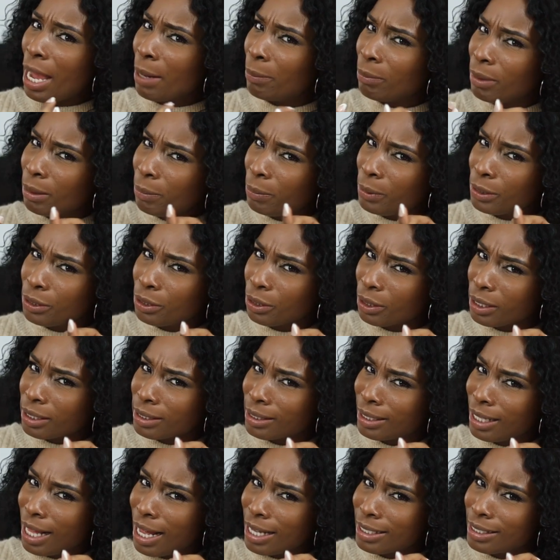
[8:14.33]
And Blippi took
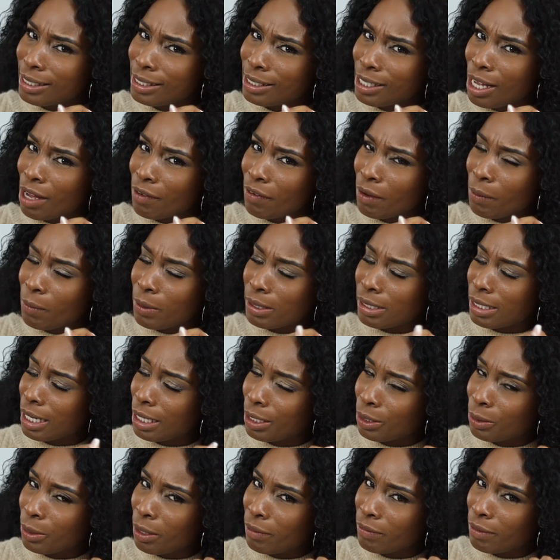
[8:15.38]
his glasses off and was
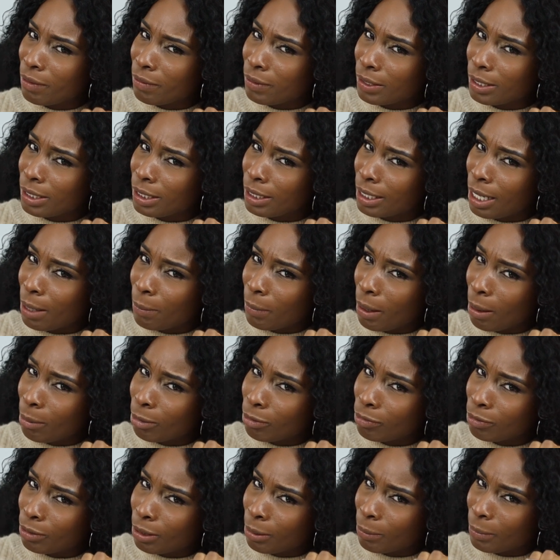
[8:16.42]
like, no, I've never seen that man
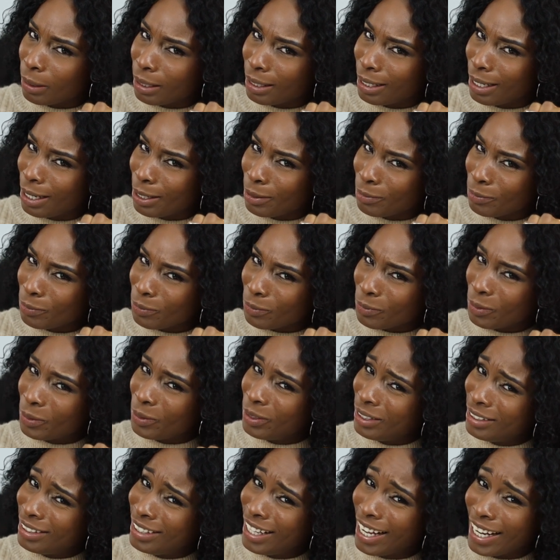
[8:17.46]
before in my life.
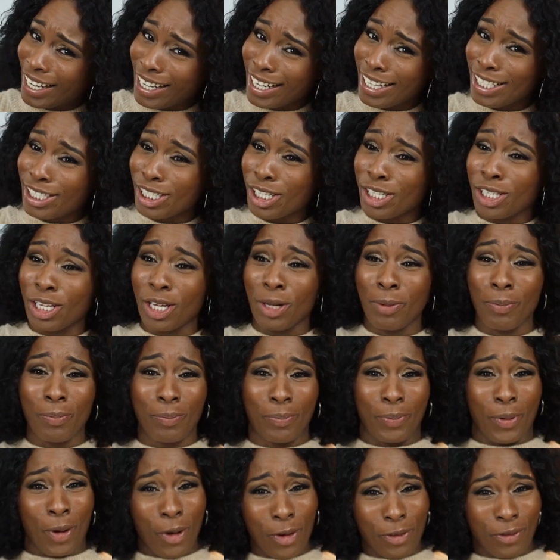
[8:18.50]
He just
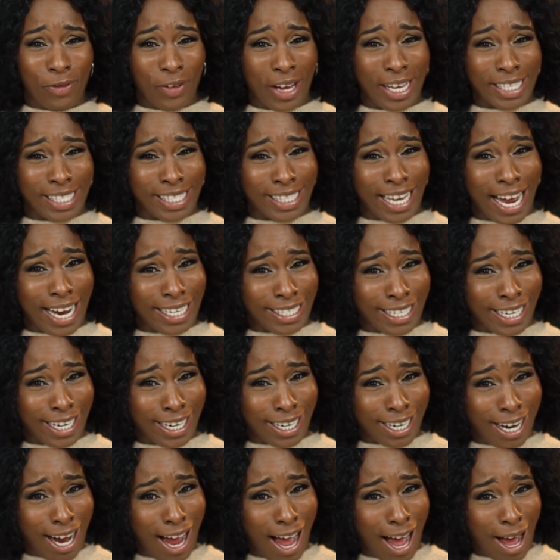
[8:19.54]
bold-faced lied to
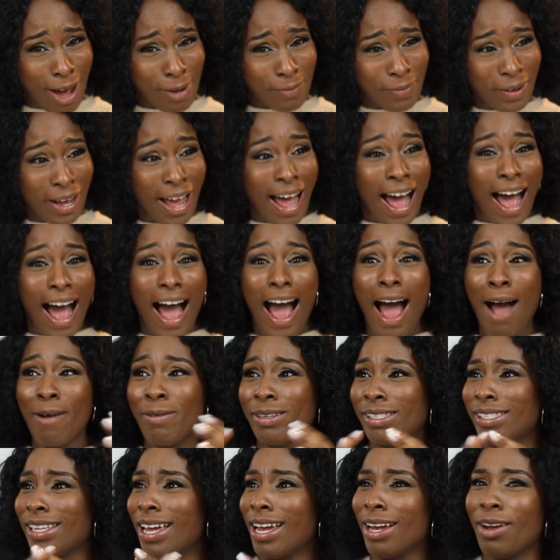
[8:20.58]
the cop. I
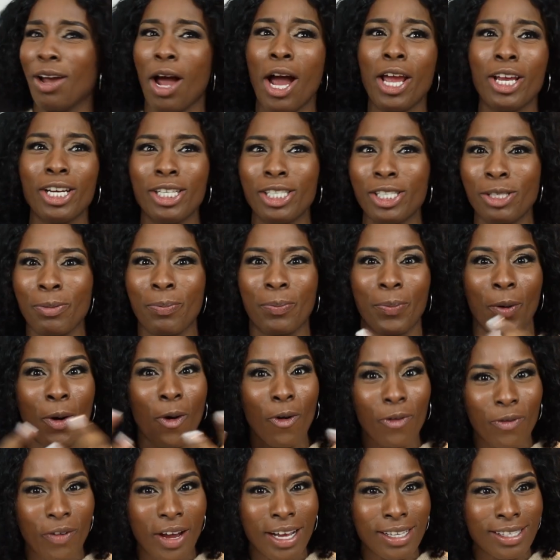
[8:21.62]
was like, how you just
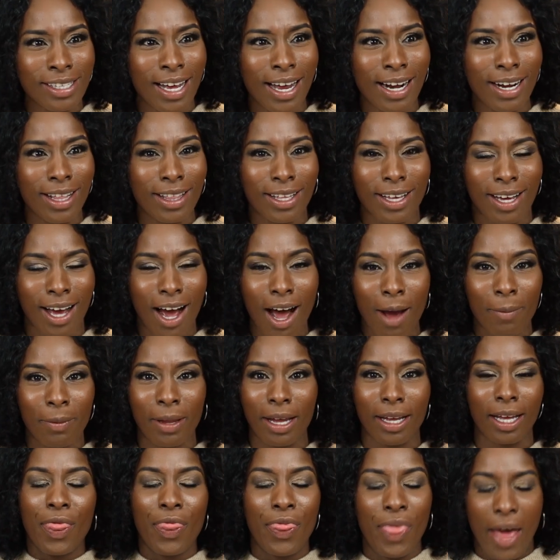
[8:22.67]
bold-faced lie to the cop?
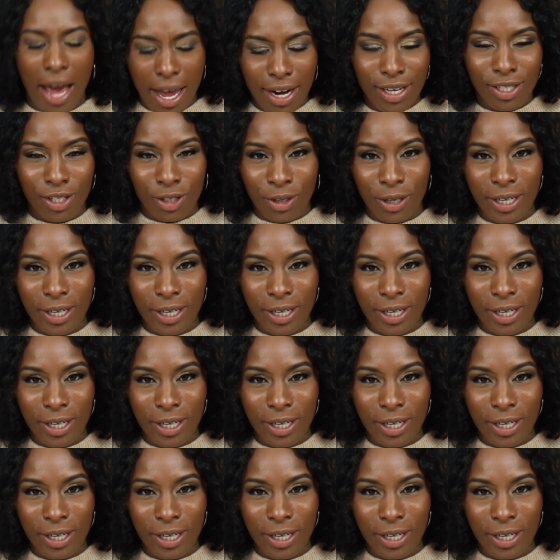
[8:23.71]
Like, that is